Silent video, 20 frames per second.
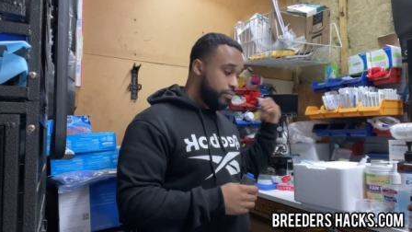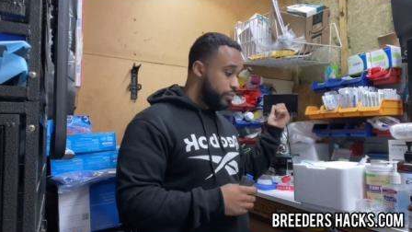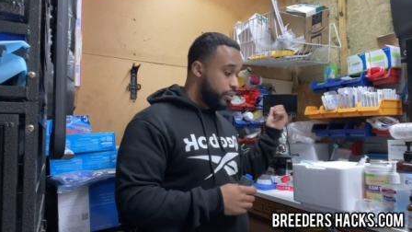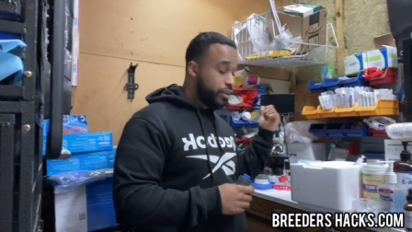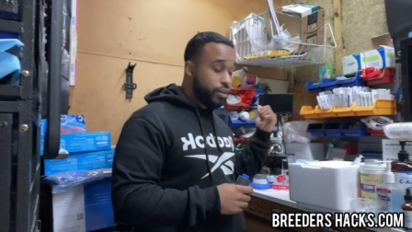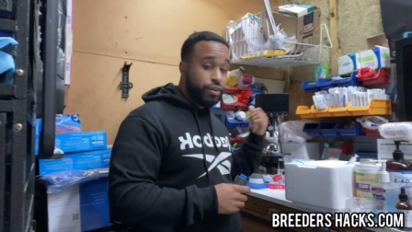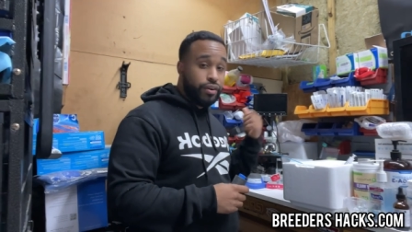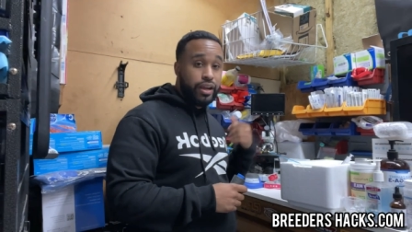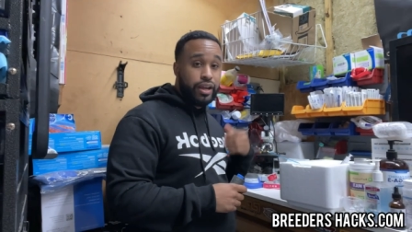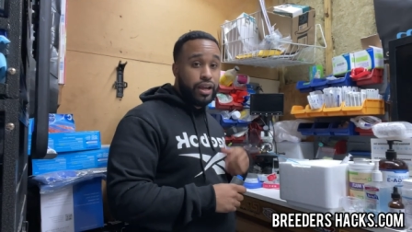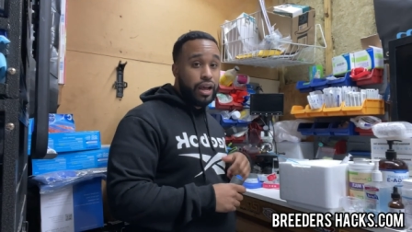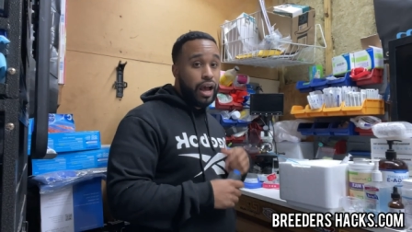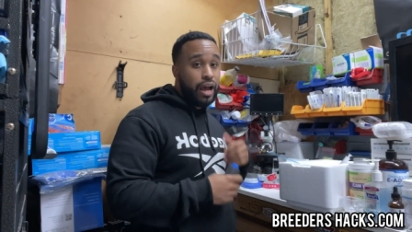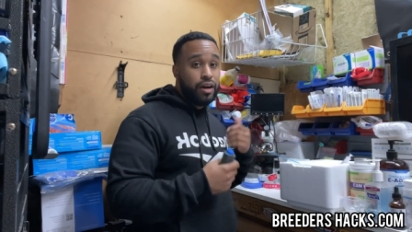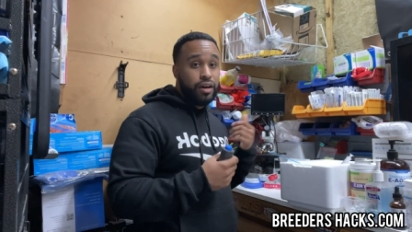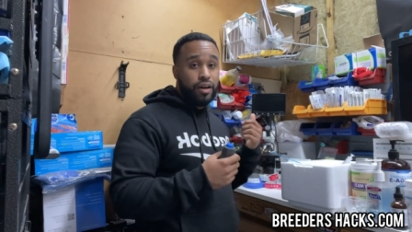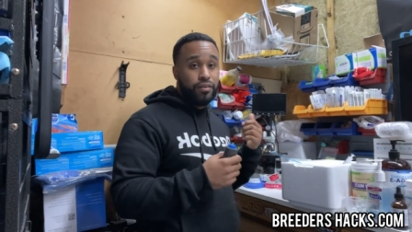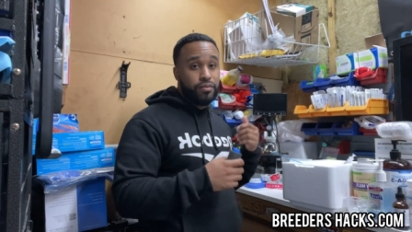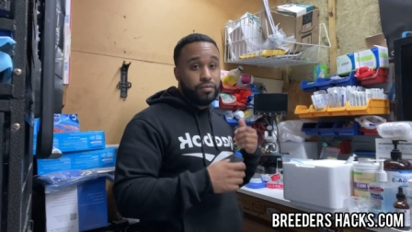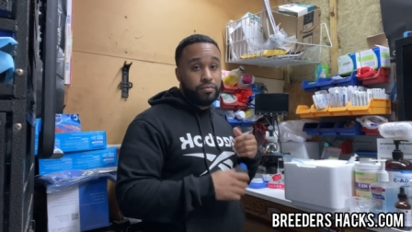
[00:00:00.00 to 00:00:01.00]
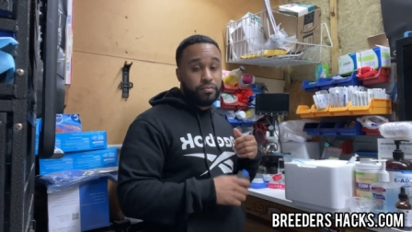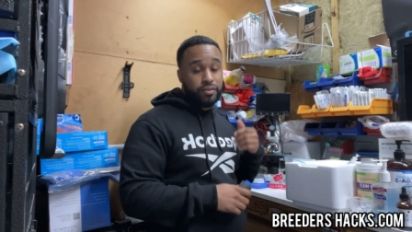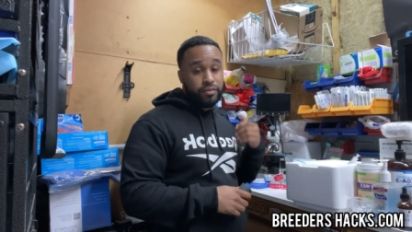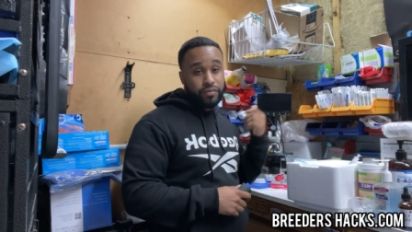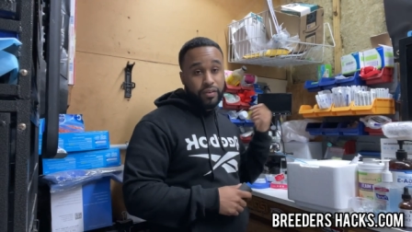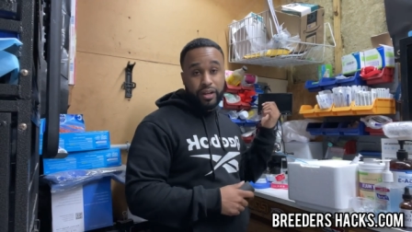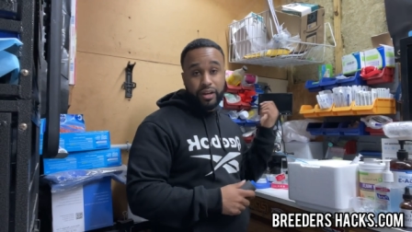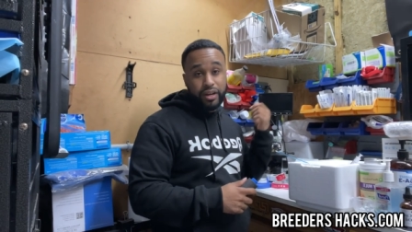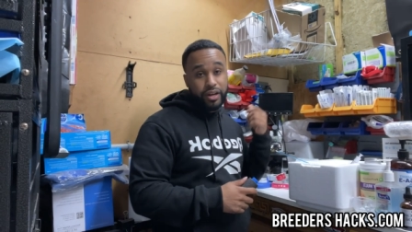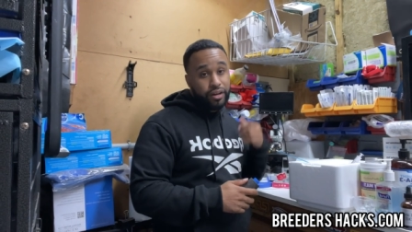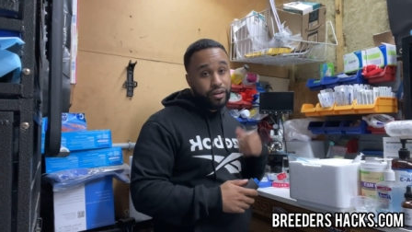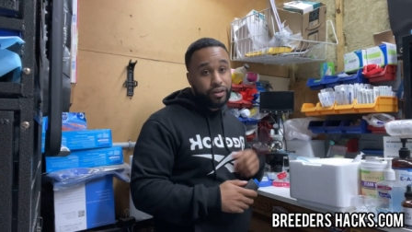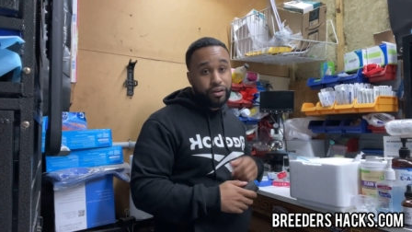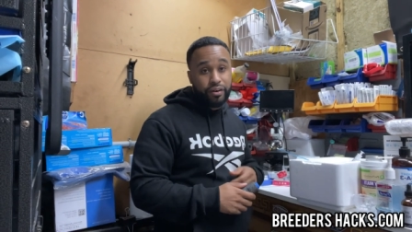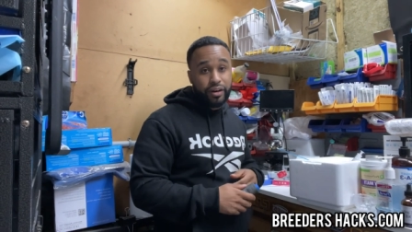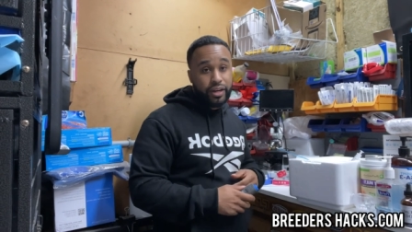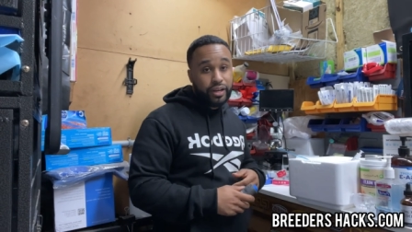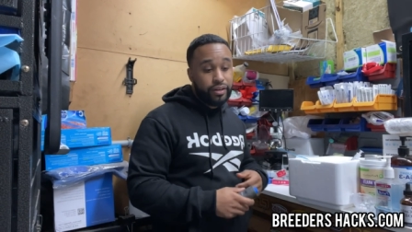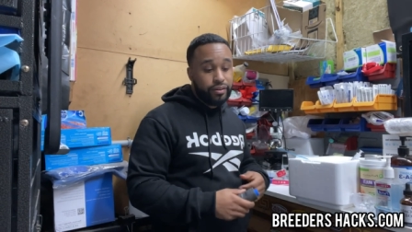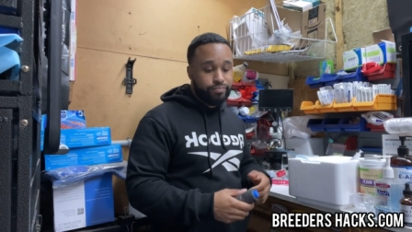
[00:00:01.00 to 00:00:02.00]
They're great, I love them. They're veterinary
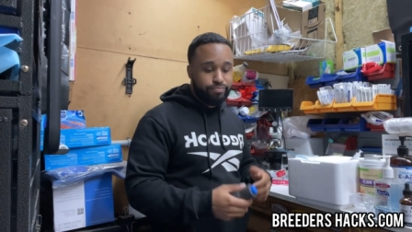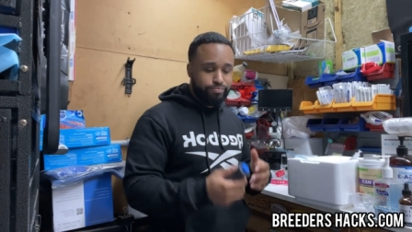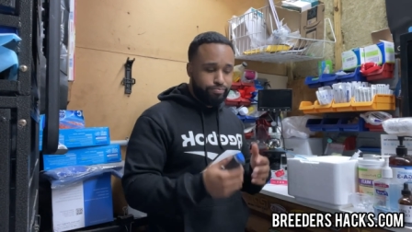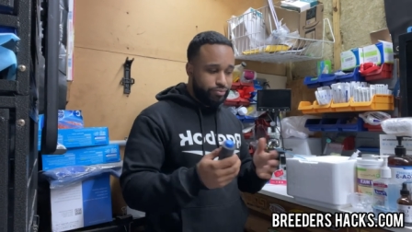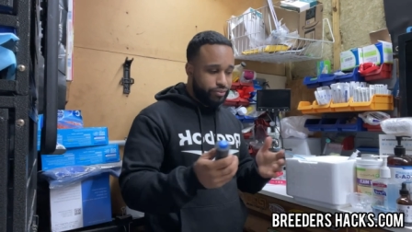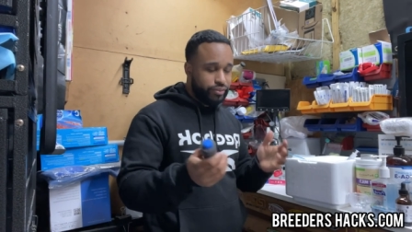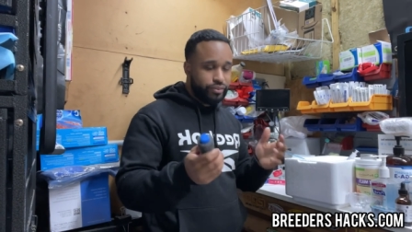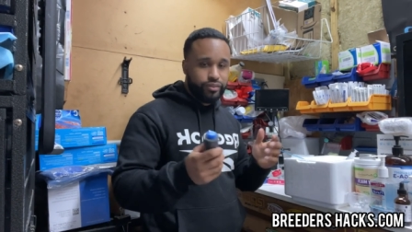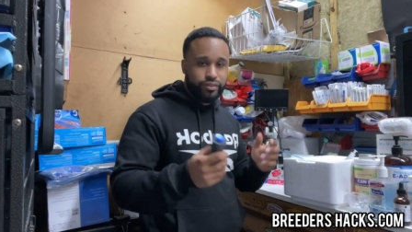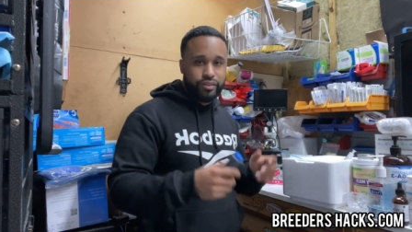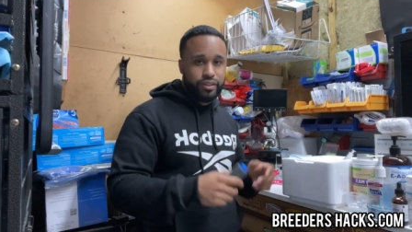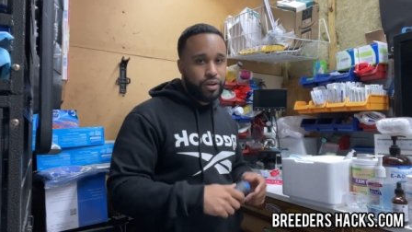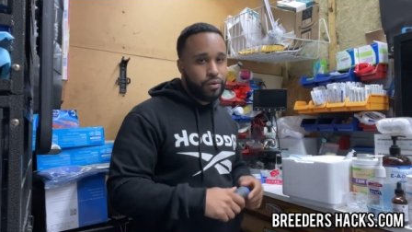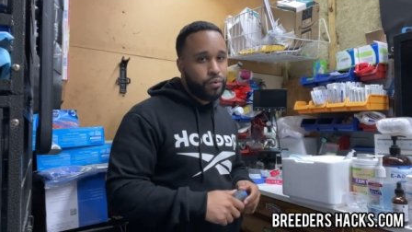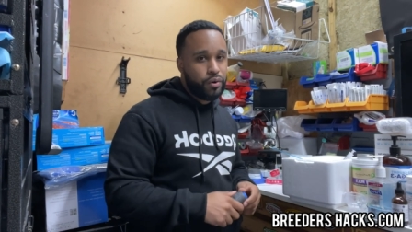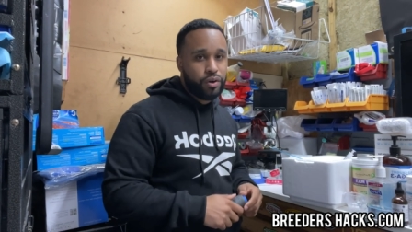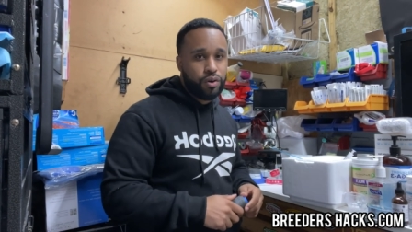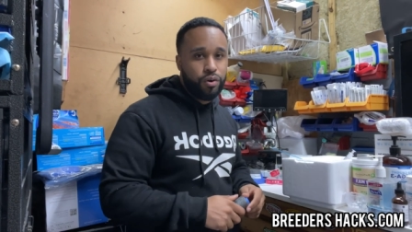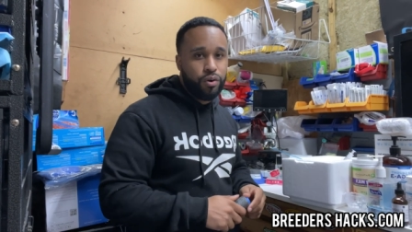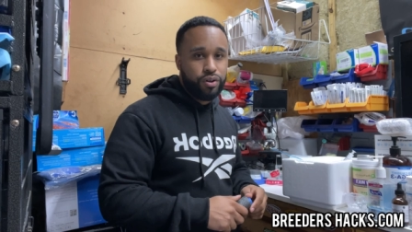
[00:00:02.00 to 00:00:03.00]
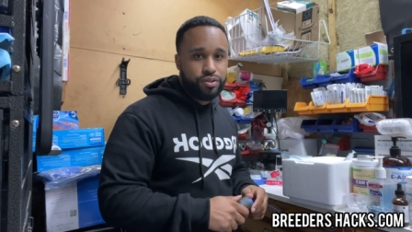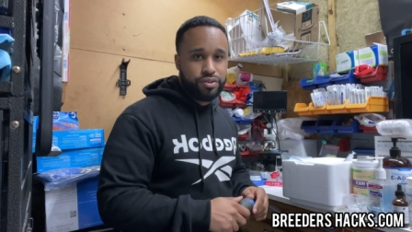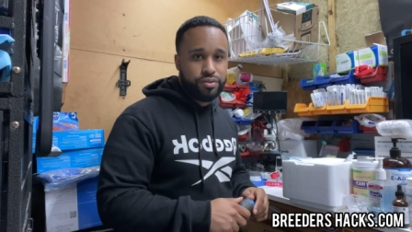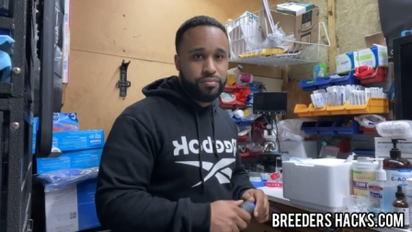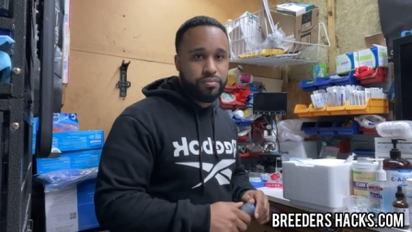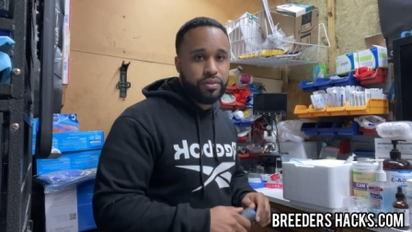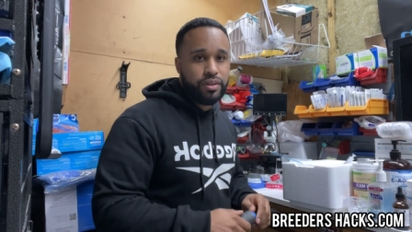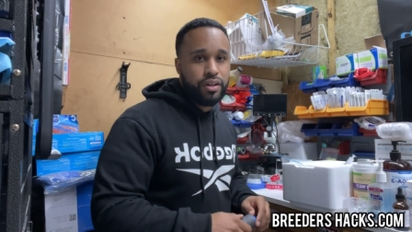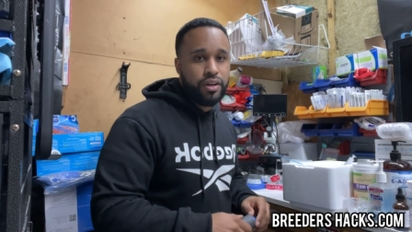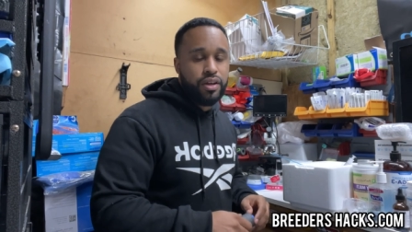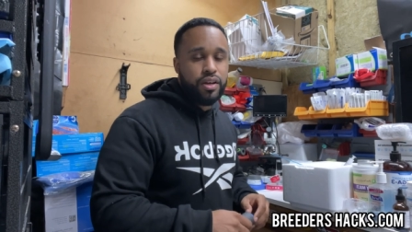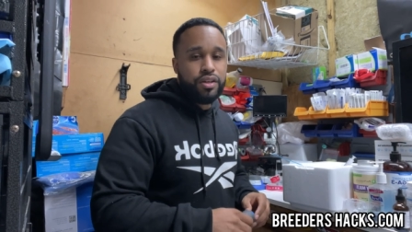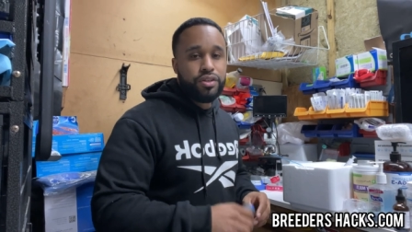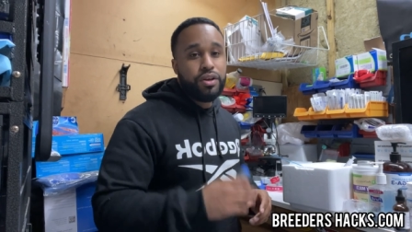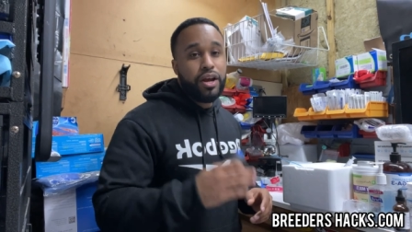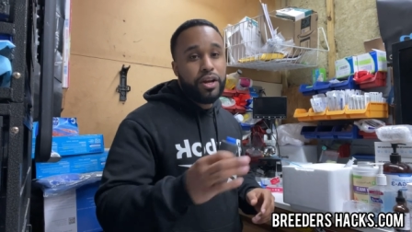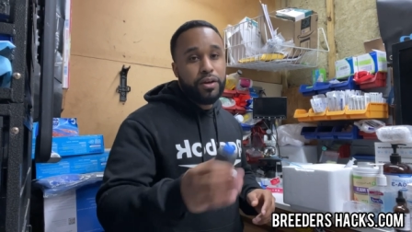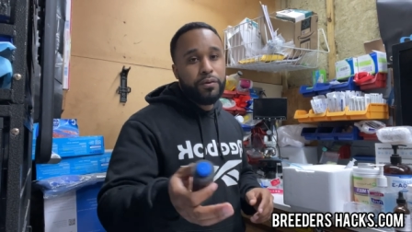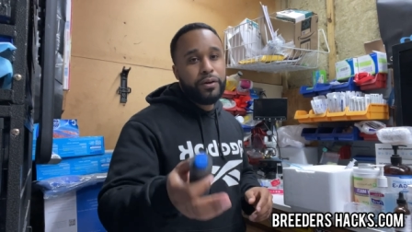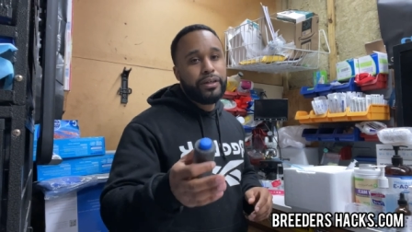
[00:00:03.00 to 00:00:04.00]
grade, they work awesome. So
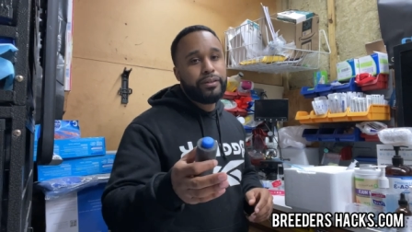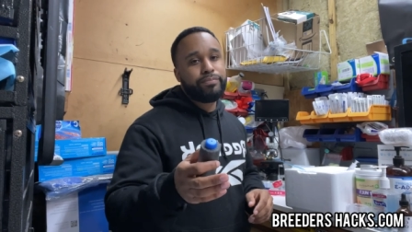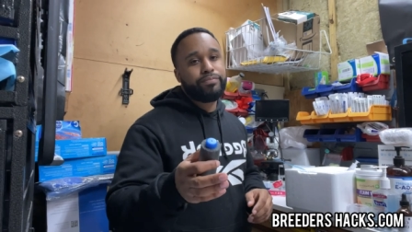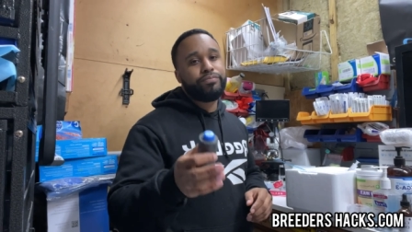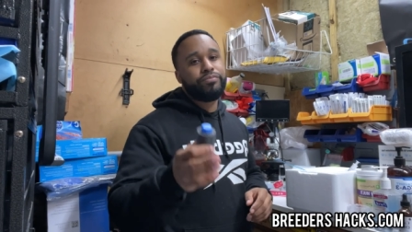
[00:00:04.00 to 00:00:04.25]
anyway,